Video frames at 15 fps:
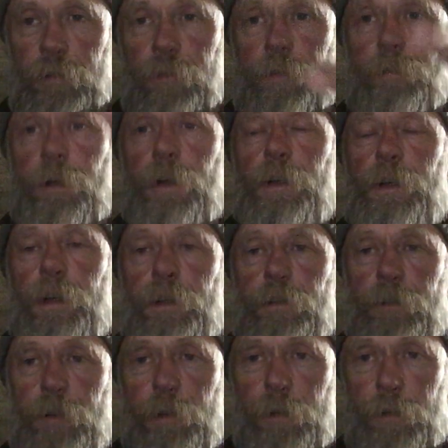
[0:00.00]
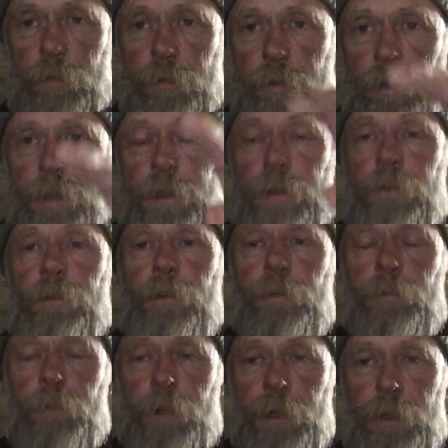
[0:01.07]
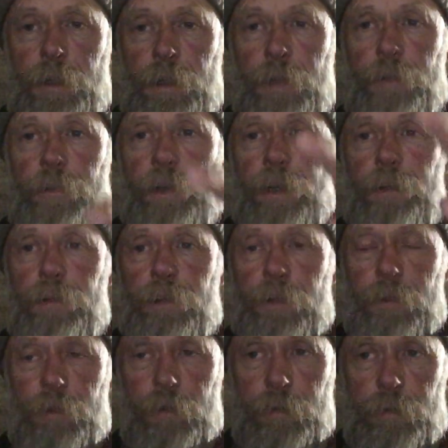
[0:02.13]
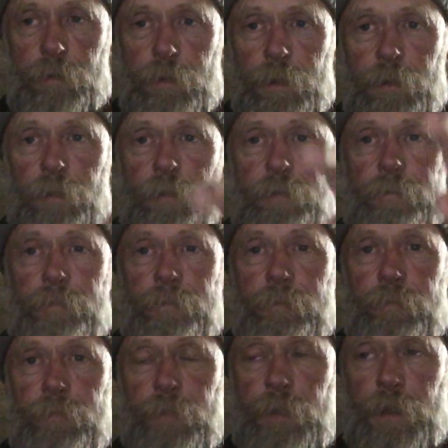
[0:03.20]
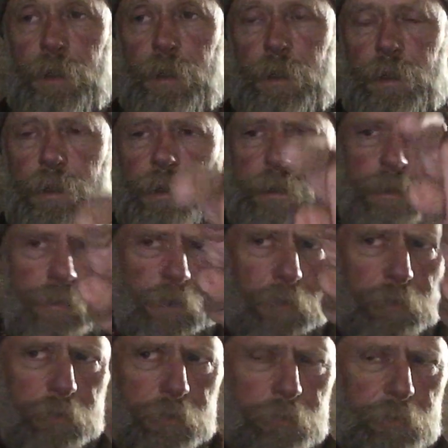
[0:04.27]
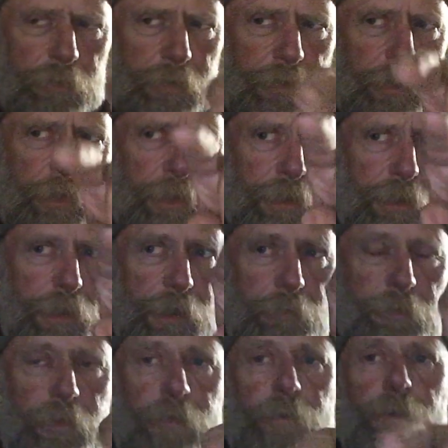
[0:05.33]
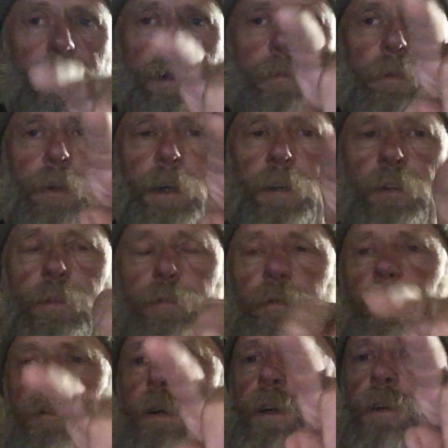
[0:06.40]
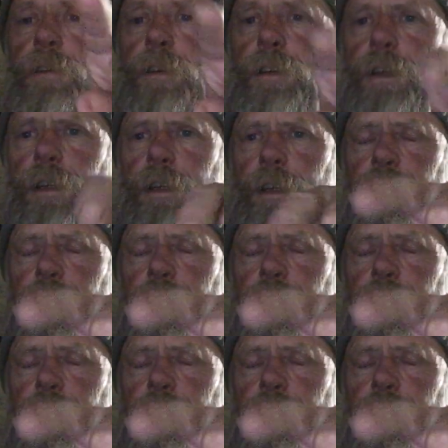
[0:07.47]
So one goes clockwise and one goes anti-clockwise. Is that what I'm doing there? Yeah, they're going different ways, aren't they?